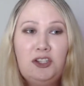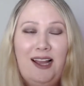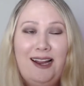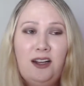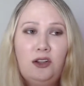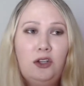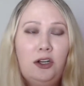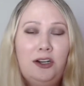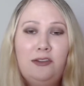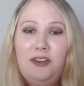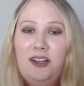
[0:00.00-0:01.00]
like a lot
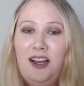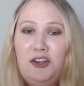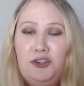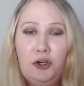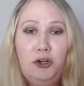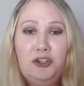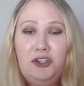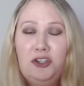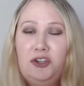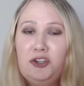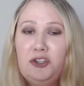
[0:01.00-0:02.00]
of the jokes
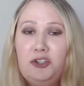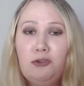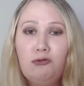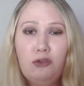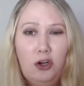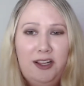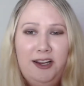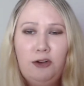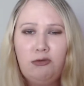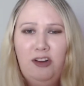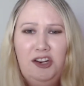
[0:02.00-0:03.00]
are just really
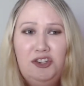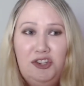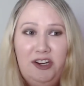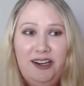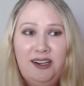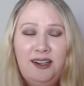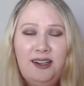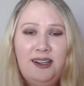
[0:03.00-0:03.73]
cringy.